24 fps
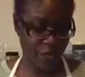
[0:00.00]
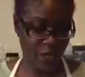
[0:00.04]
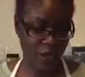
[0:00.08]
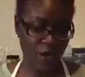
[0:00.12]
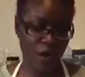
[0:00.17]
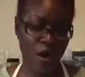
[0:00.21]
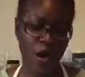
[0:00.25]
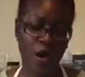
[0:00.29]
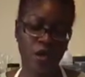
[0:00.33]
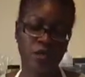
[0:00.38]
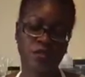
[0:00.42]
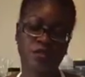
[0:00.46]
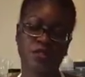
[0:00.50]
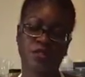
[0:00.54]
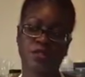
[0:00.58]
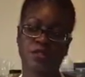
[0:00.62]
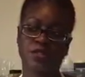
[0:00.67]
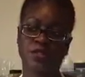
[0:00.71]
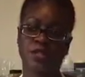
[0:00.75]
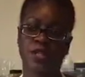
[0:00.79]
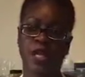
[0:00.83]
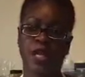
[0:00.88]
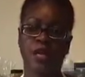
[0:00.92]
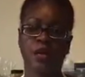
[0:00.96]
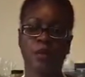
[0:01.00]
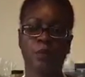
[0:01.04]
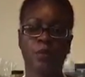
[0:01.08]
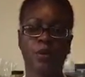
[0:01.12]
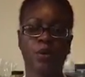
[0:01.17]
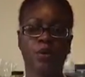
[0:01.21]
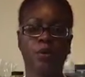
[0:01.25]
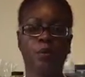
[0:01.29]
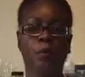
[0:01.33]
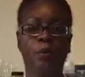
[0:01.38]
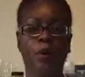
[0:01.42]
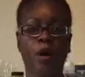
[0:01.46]
there are
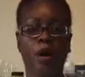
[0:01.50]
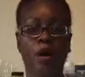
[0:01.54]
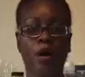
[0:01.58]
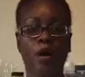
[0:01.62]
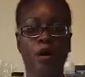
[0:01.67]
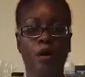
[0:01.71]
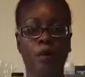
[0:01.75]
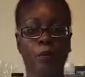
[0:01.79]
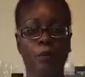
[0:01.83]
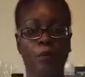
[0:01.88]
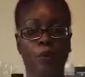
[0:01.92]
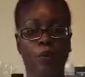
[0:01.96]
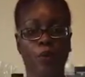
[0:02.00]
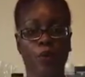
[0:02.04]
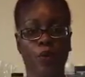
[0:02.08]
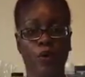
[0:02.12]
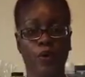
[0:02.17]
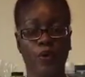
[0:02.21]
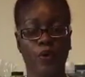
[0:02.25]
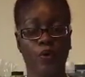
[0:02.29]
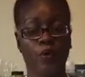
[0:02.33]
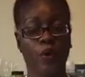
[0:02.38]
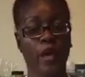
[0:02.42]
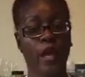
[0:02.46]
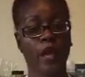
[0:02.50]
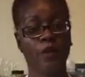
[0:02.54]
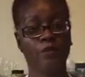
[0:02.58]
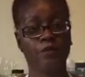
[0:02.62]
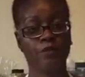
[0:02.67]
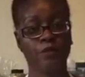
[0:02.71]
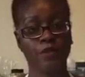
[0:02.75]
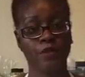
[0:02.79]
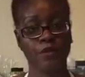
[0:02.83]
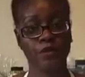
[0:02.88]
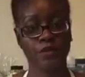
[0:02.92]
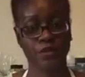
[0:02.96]
sustainable palm oil
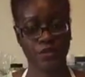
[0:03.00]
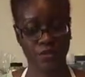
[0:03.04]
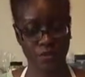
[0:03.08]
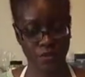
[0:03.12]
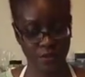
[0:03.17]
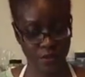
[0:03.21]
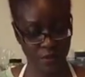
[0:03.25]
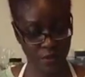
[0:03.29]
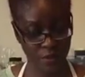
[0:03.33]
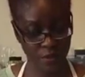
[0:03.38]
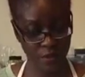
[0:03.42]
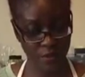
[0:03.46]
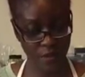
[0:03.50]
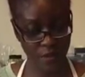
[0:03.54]
efforts